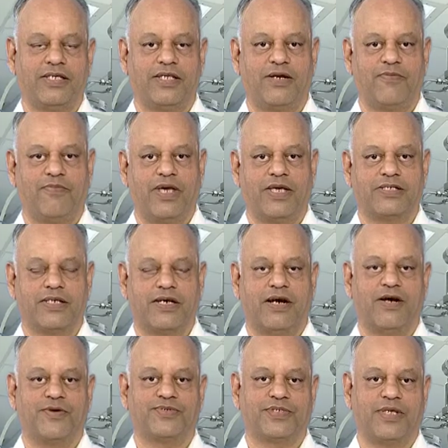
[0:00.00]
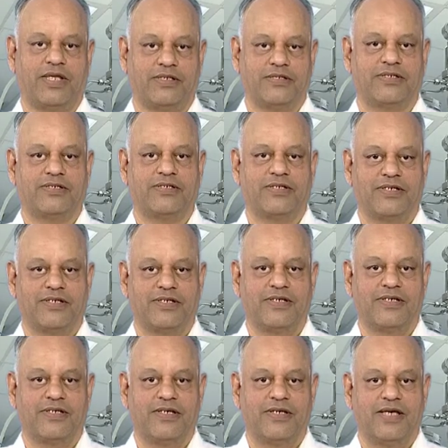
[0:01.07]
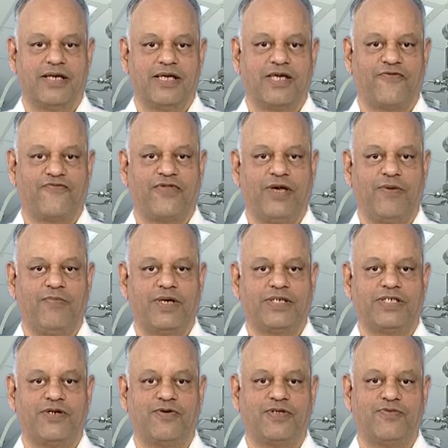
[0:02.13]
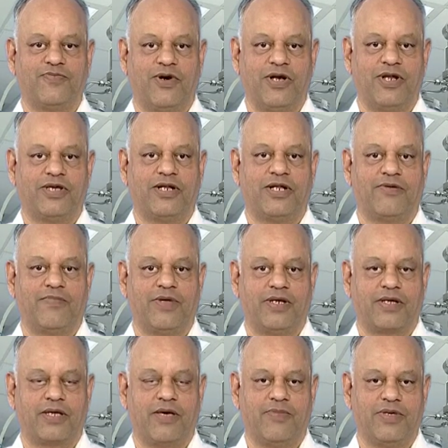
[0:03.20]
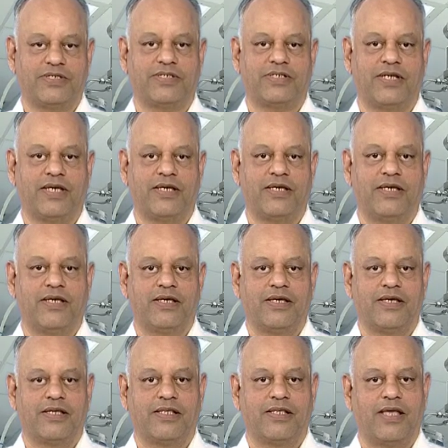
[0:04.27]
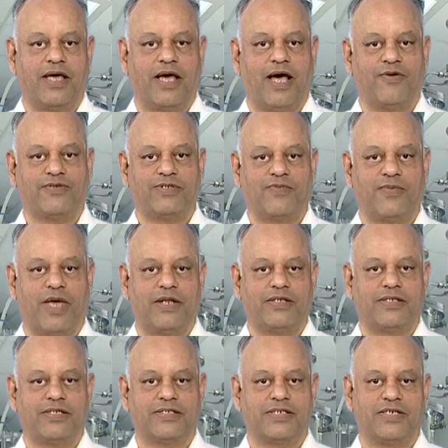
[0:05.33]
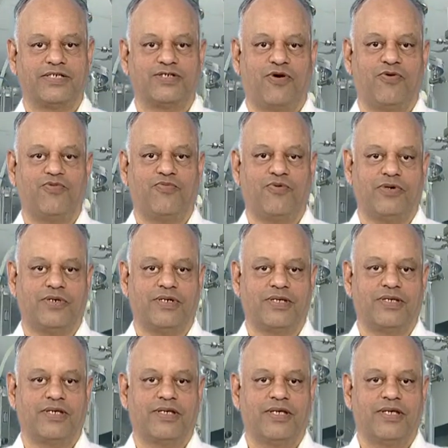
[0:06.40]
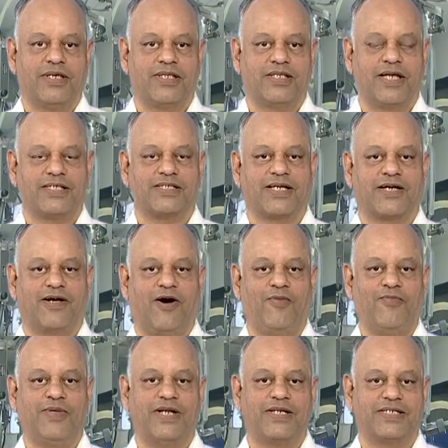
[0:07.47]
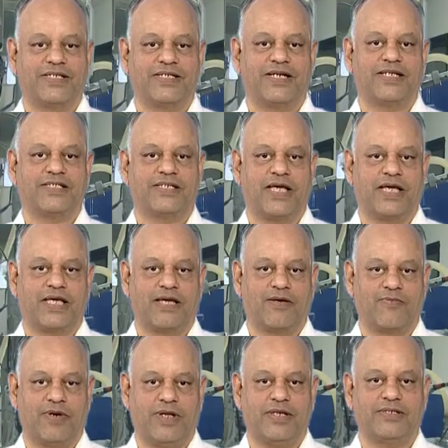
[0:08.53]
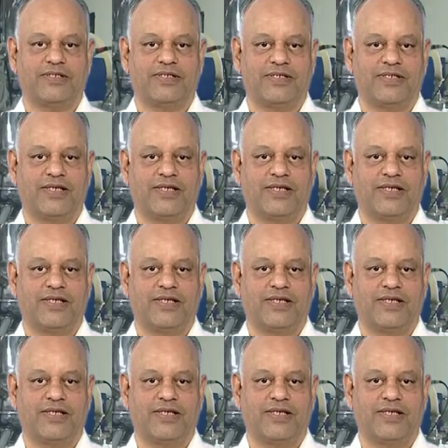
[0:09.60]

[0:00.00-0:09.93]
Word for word: that makes a lot of sense. If they mix it with molecular chemistry, they have some health research output. That is a combination that is taking place.